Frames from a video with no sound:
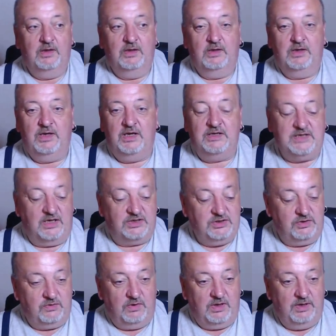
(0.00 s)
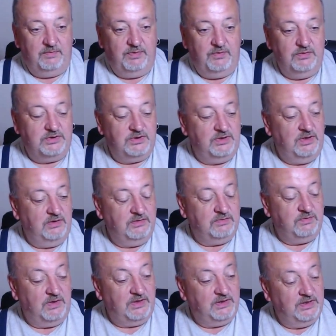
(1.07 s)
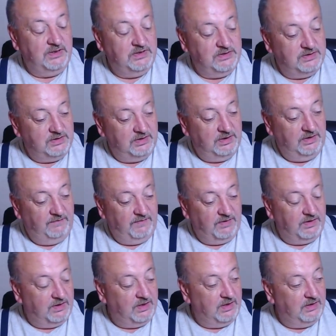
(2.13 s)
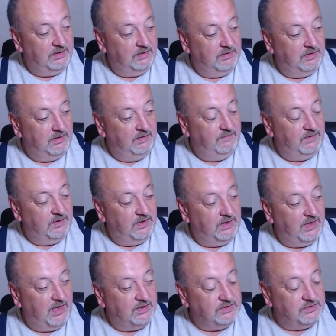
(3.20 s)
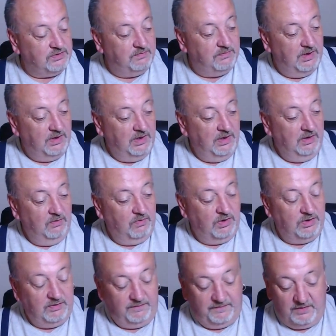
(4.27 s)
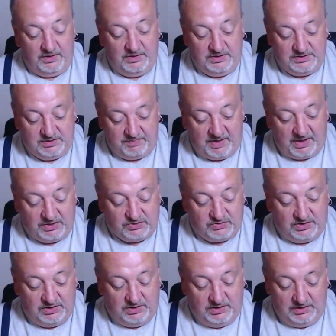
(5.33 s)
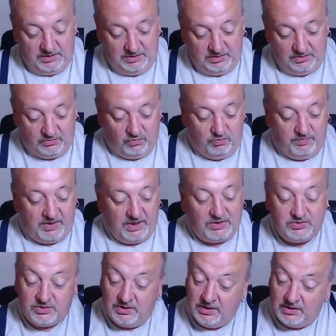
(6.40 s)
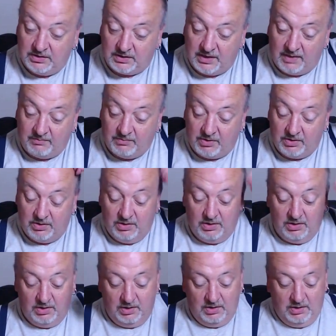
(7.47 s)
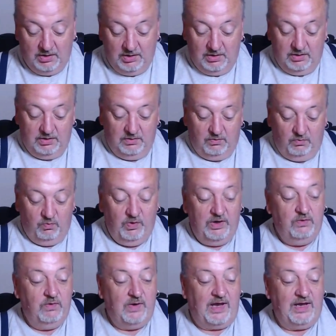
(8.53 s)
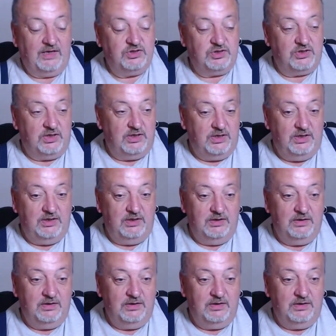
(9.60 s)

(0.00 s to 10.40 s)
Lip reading: It is actually quite important to use one of these if you can get your hands on them. What you'll find is the battery, your normal battery in the camera, will actually